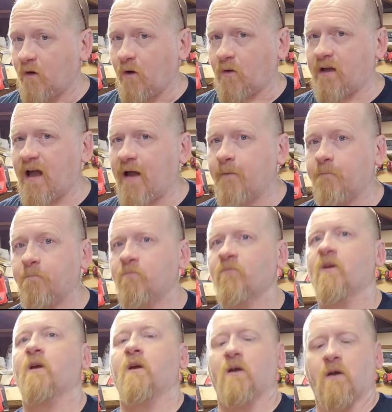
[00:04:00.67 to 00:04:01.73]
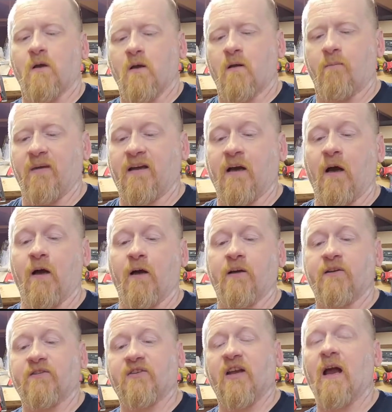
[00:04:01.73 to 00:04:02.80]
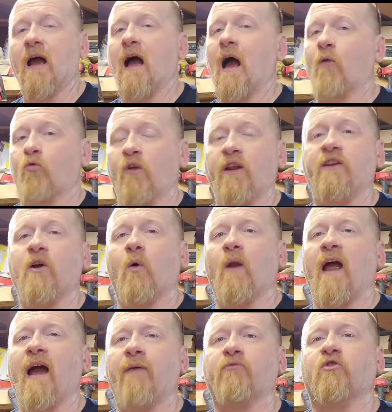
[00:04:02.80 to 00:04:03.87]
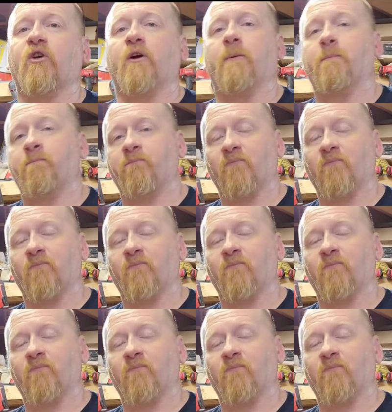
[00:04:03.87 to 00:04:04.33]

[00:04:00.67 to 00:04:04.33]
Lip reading: Okay? Because I really don't have to